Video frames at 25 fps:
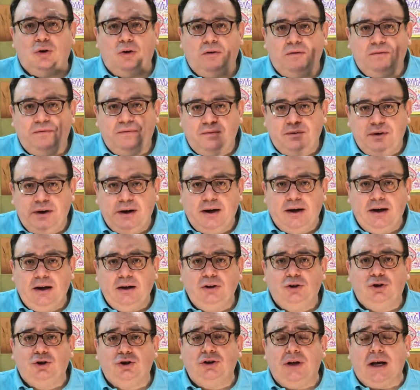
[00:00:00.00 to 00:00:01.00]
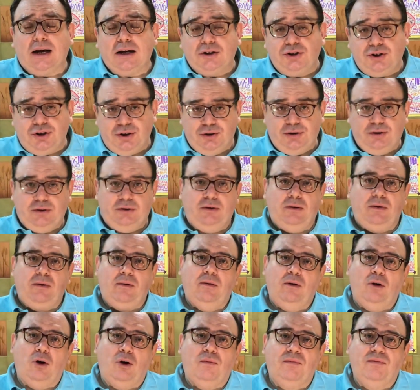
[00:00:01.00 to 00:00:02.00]
of introduction
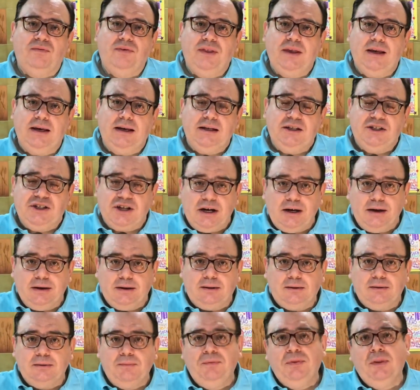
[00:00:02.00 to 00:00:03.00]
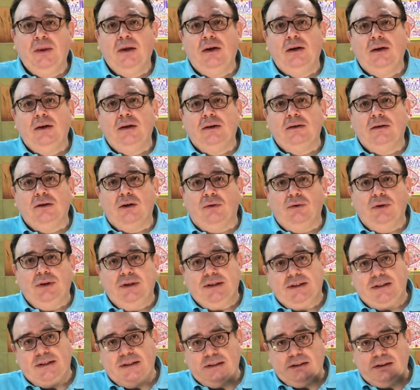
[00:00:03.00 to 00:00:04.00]
of the channel. So
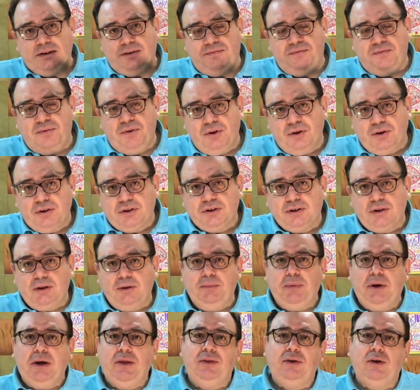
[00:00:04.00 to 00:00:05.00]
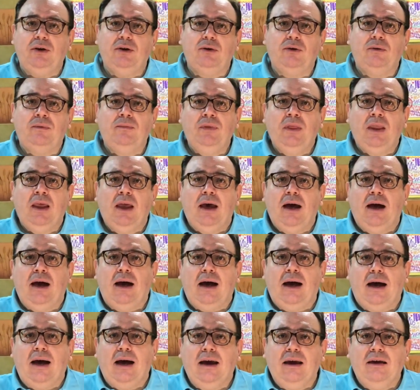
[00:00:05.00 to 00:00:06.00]
this is the first video
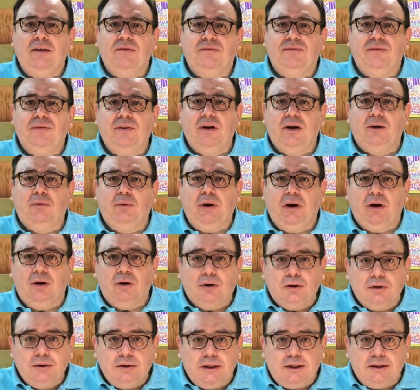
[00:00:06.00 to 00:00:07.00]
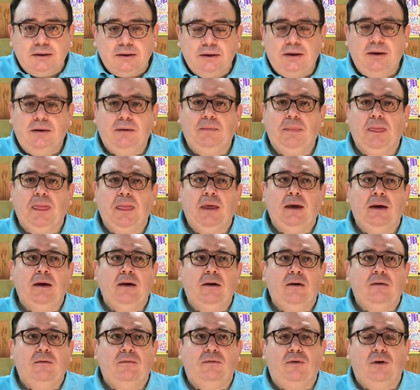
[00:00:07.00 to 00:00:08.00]
I've recorded
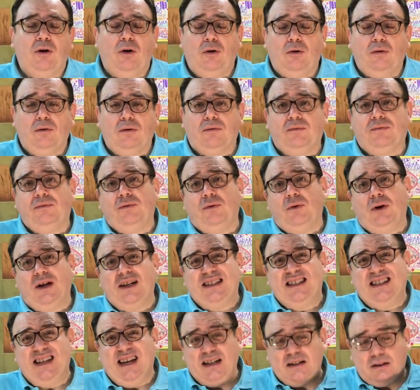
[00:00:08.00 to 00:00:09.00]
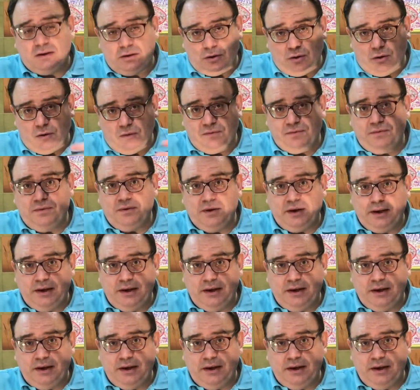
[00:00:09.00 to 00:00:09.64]
for a set of